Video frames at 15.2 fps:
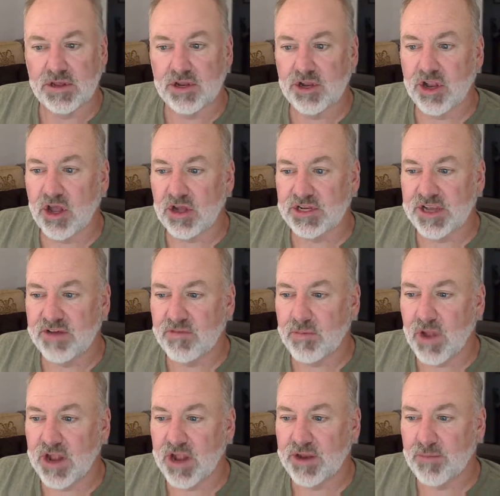Good luck to
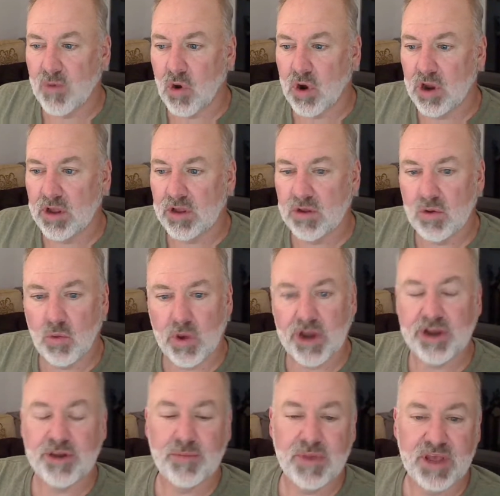everybody tomorrow. Wear
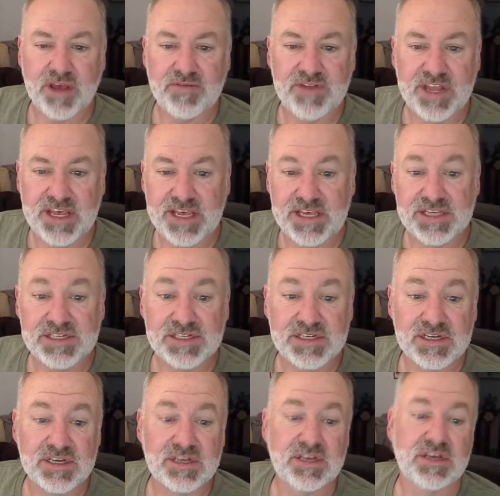your PFDs.